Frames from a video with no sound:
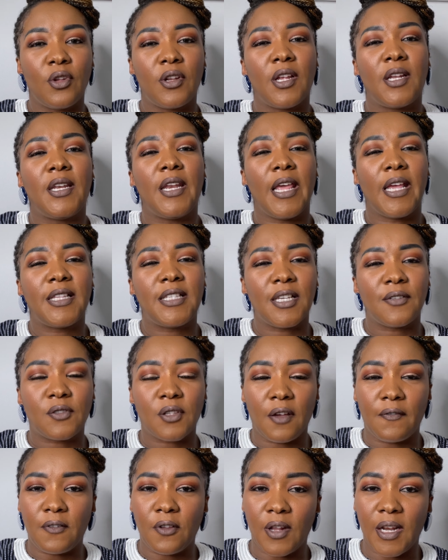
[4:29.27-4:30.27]
the natives
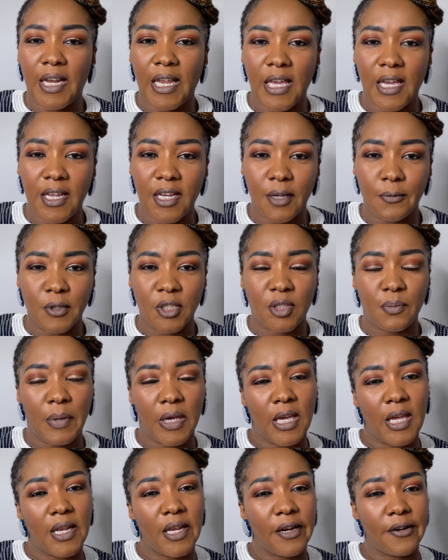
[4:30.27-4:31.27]
of the land, they were
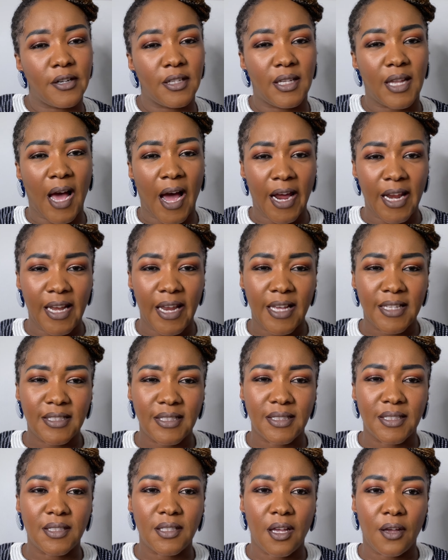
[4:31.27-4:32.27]
speaking their dialects
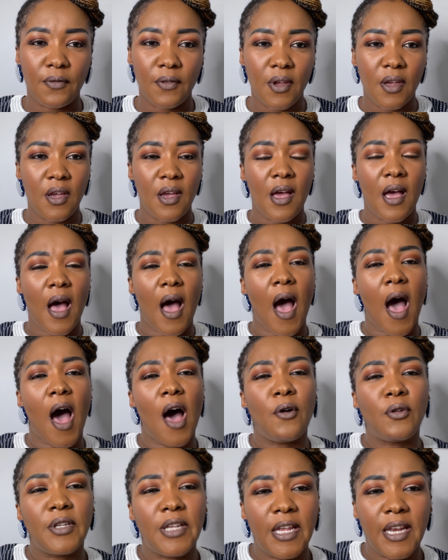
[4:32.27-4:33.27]
and stuff.
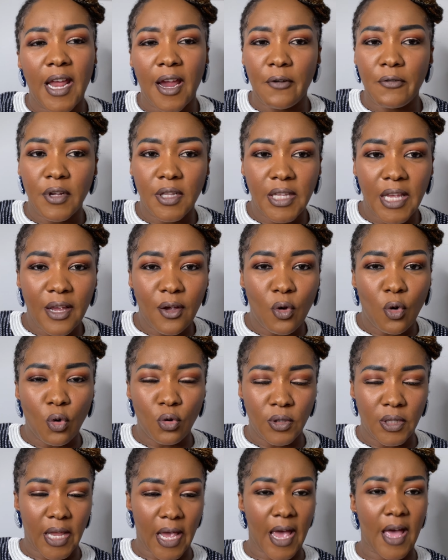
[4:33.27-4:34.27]
How did everything go
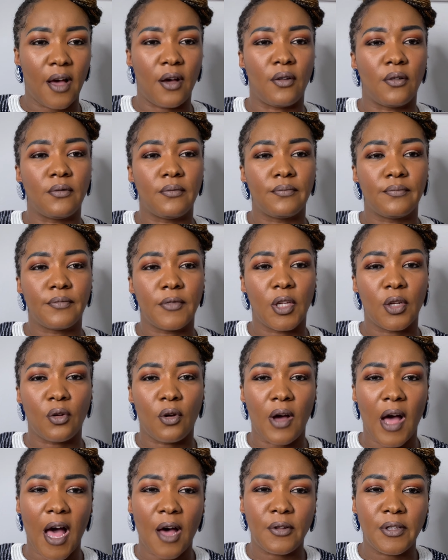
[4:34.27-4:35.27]
down? You know,
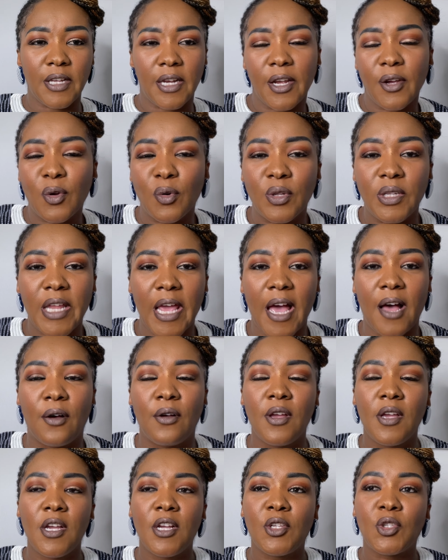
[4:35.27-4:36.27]
how did it go down?
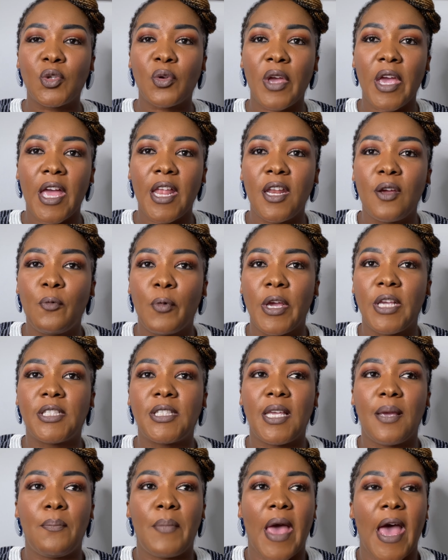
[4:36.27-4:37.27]
So anyways,
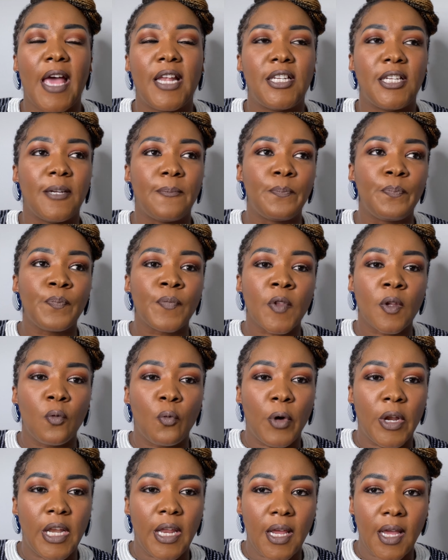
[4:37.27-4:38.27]
imagine
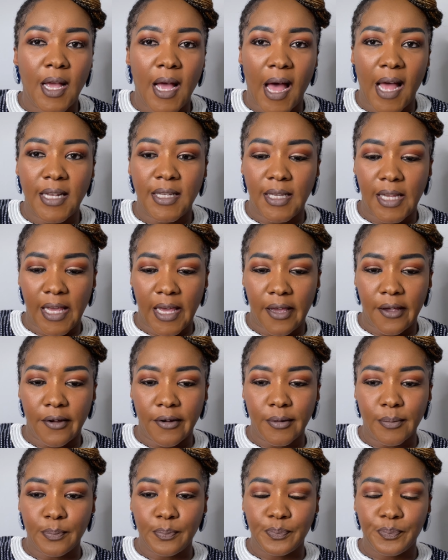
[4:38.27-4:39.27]
when they got there,